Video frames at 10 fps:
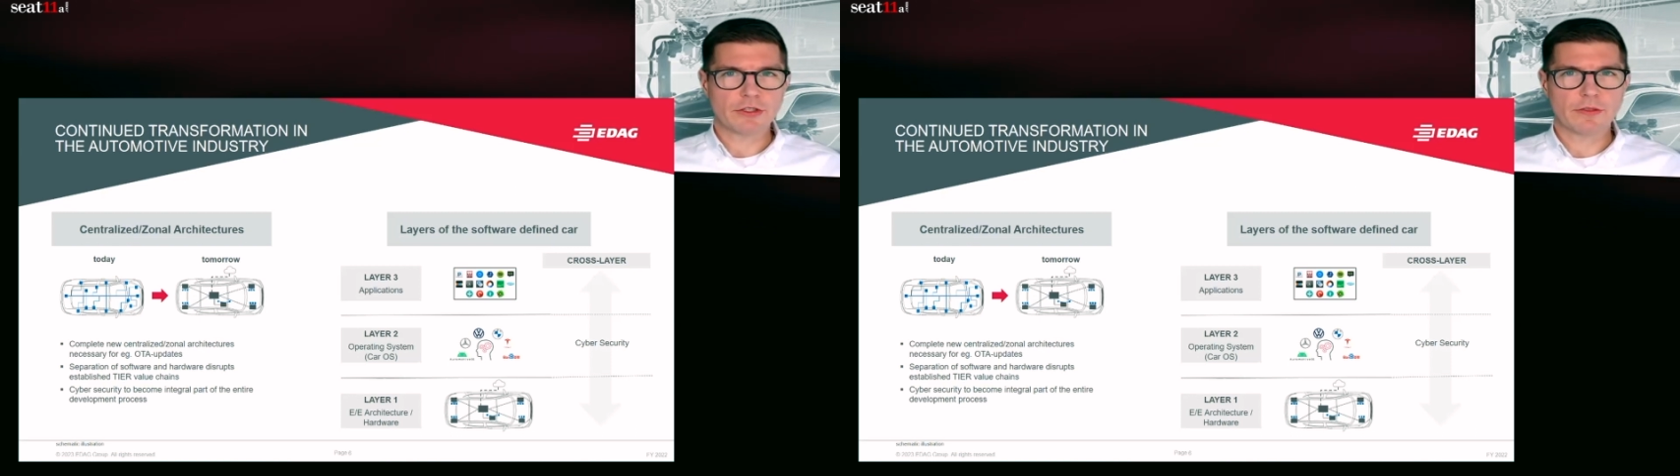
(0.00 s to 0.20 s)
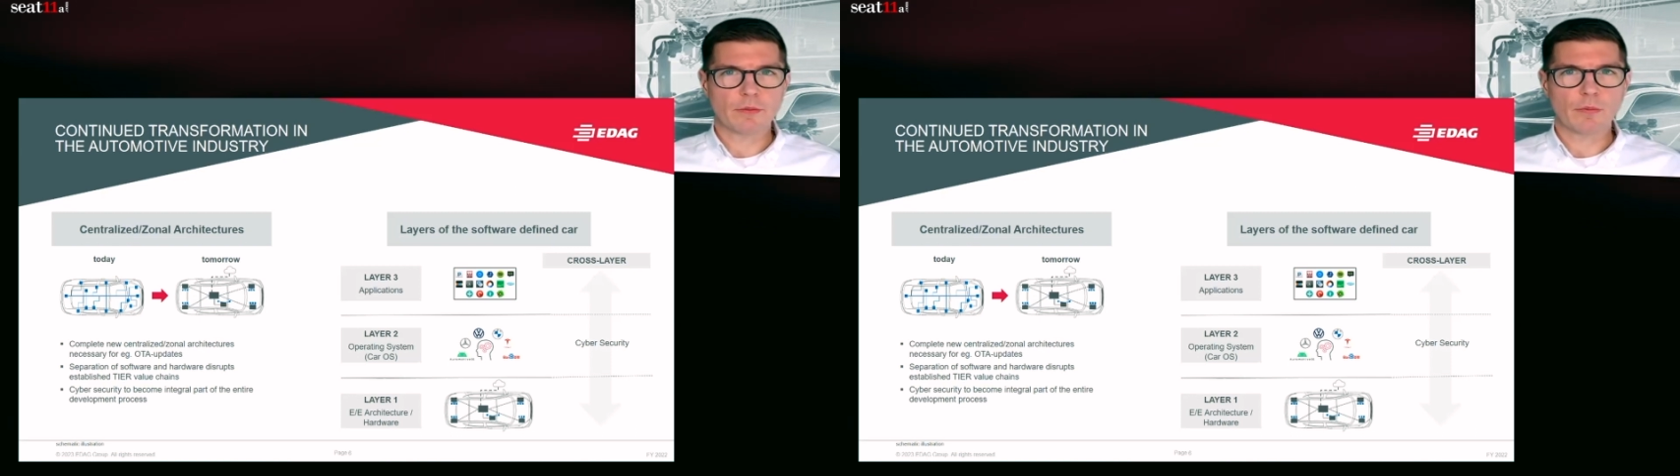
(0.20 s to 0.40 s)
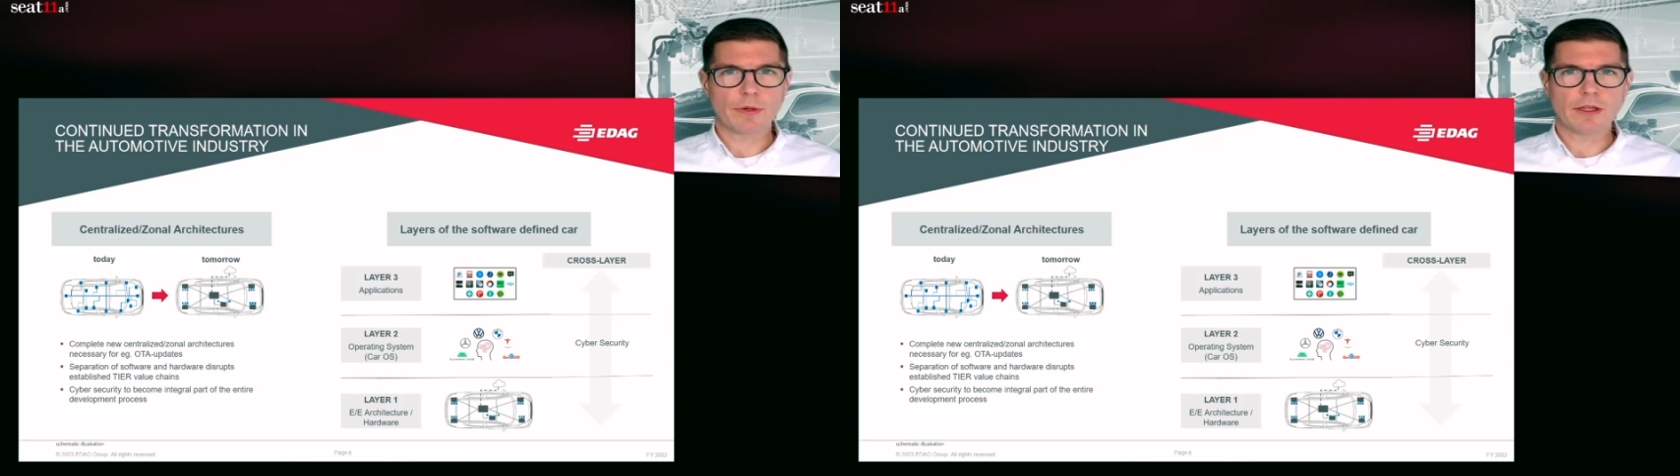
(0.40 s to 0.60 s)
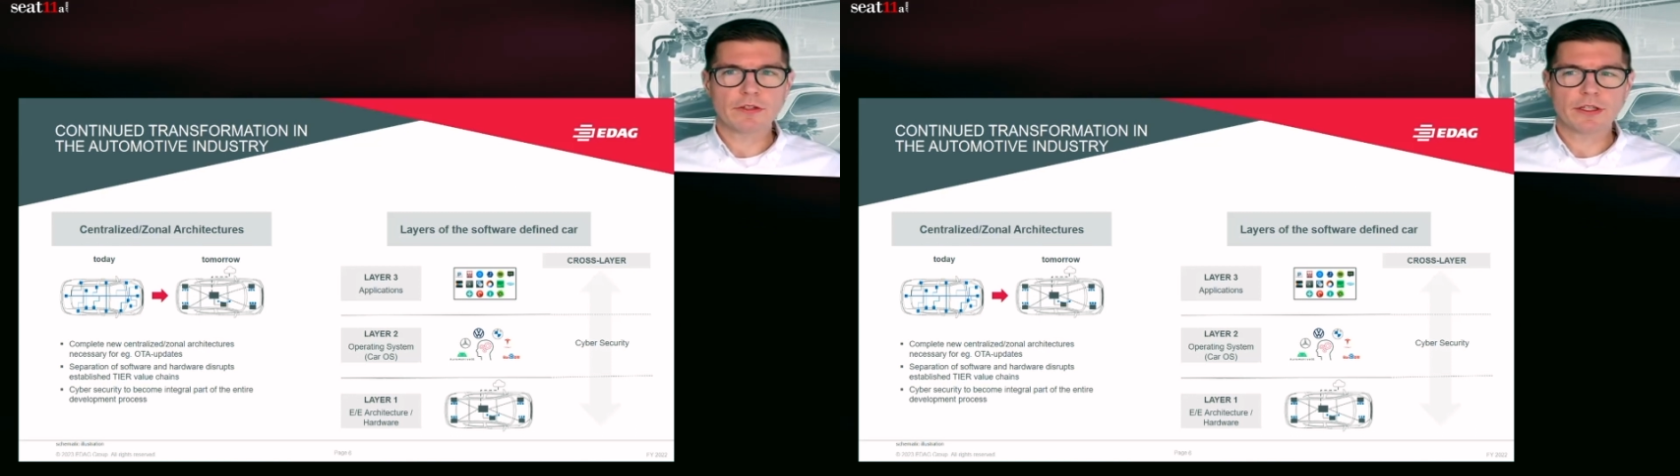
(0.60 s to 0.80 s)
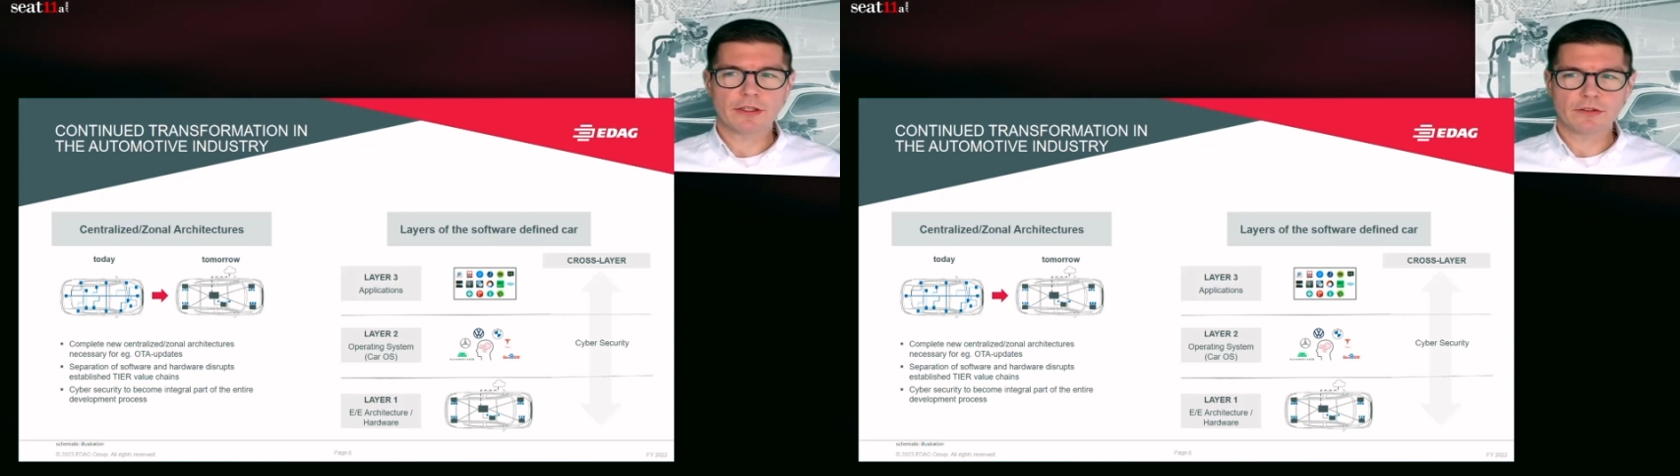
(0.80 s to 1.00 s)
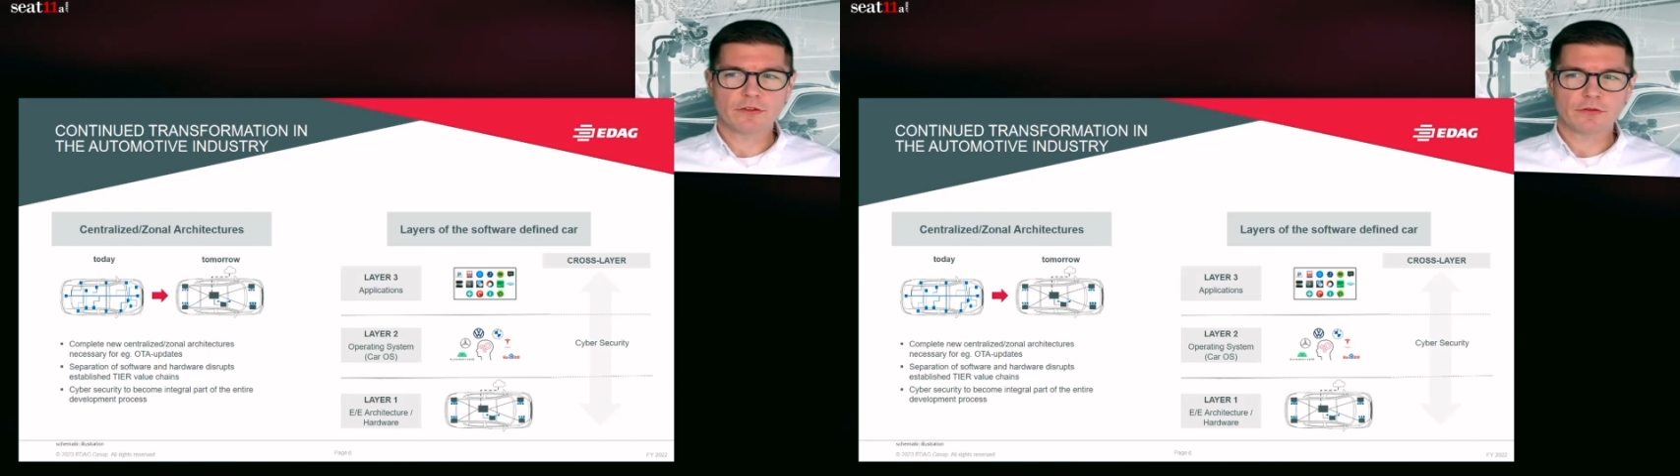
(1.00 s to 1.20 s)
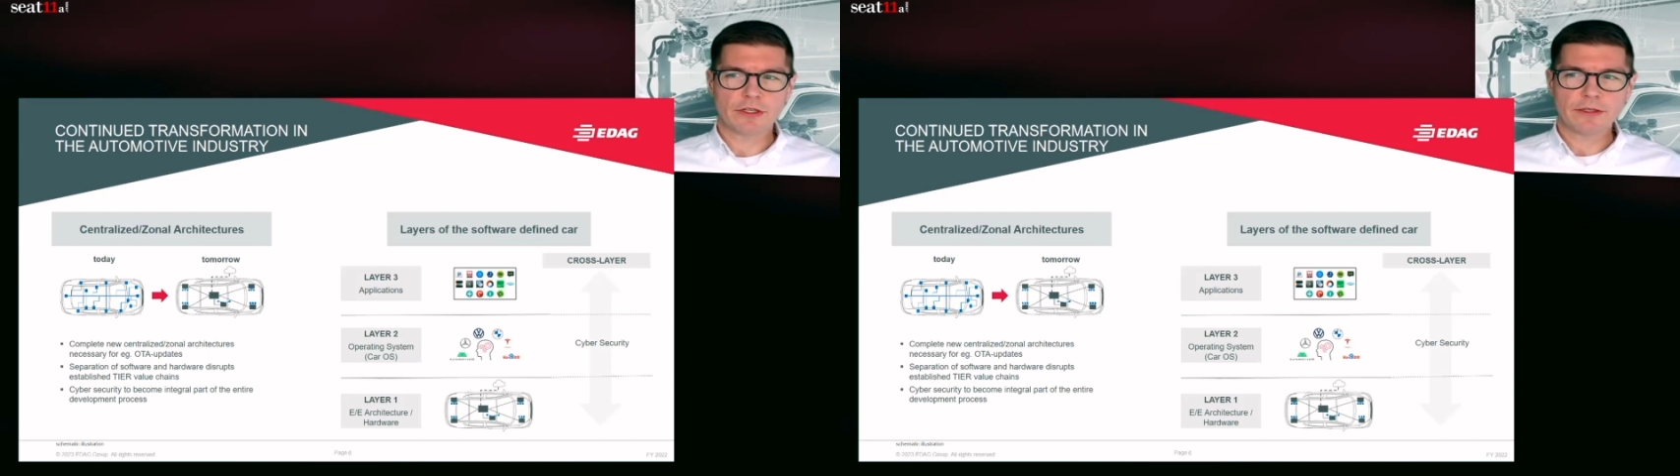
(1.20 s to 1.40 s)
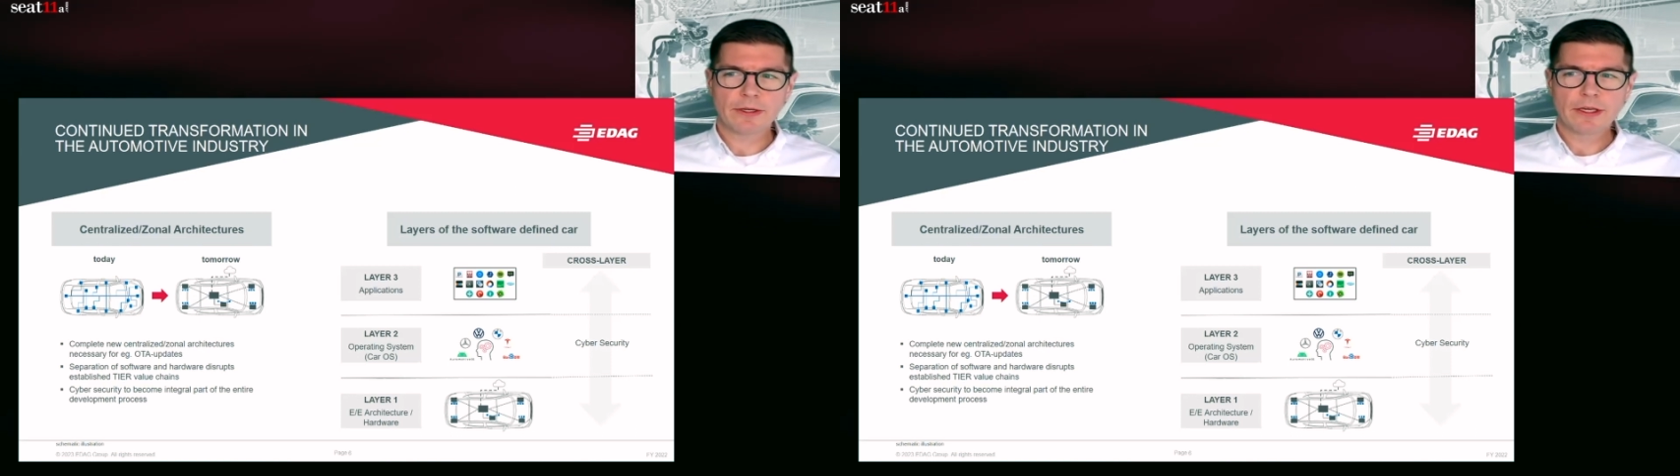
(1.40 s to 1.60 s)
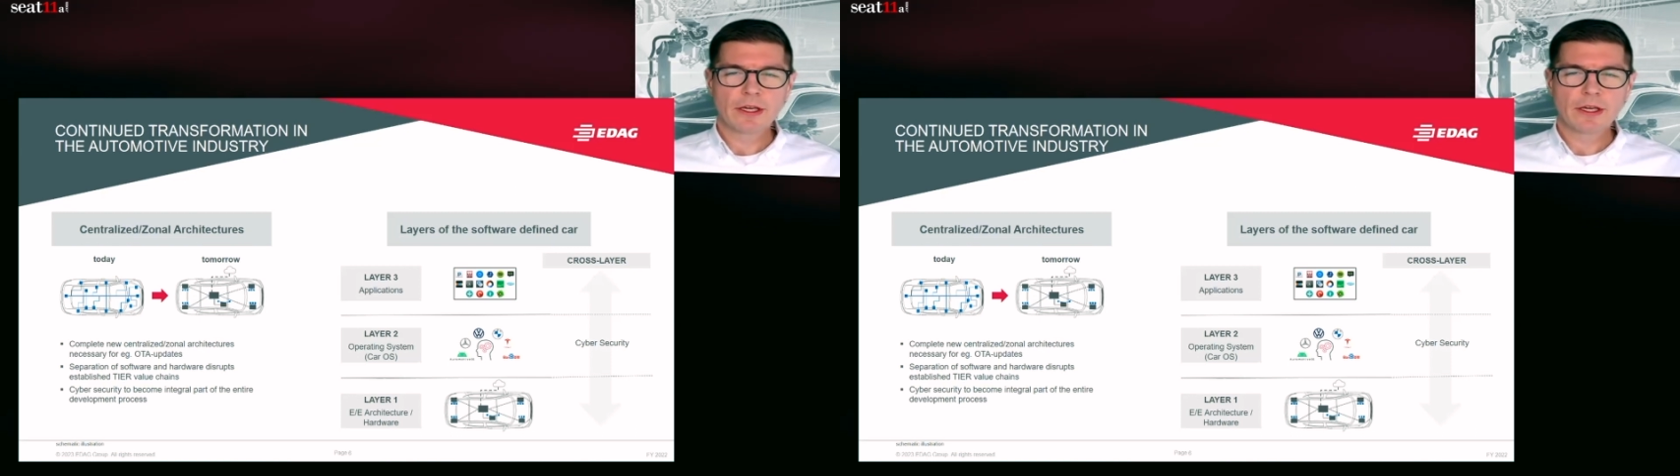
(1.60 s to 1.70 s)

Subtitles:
in the mobility industry